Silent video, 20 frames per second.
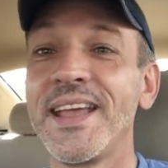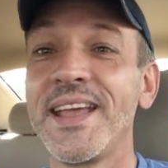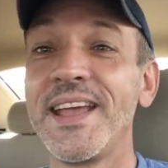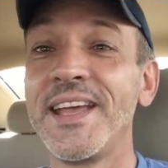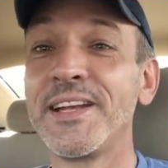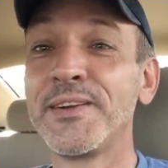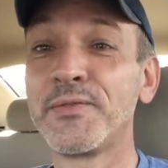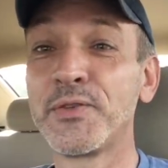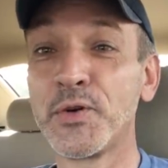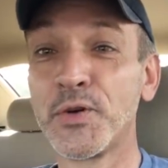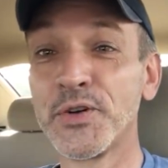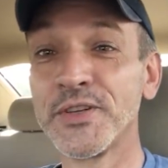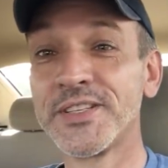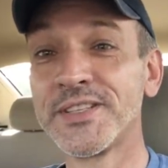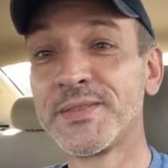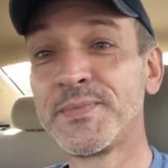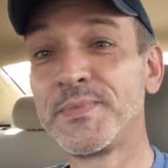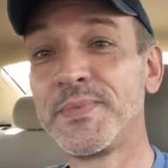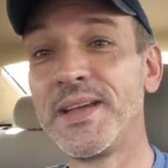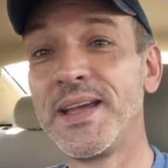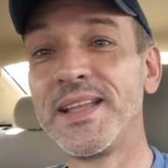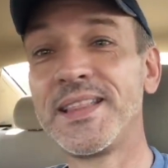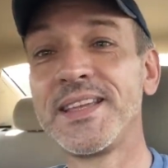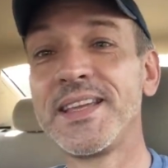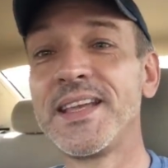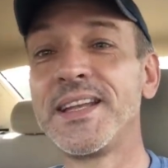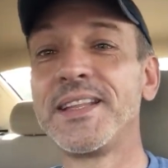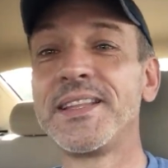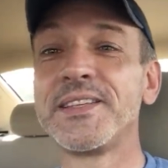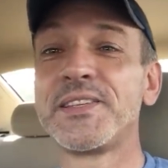And of course, at
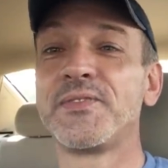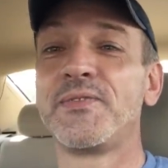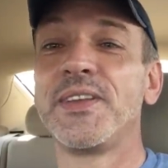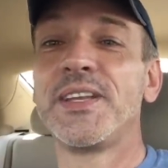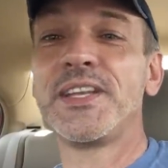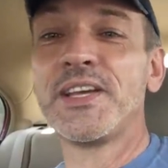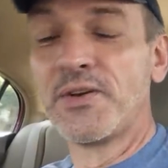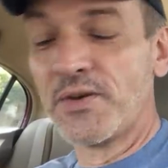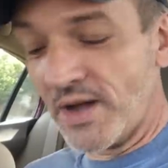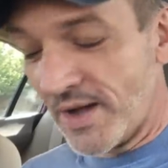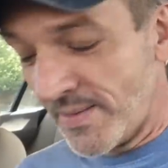the end of this video,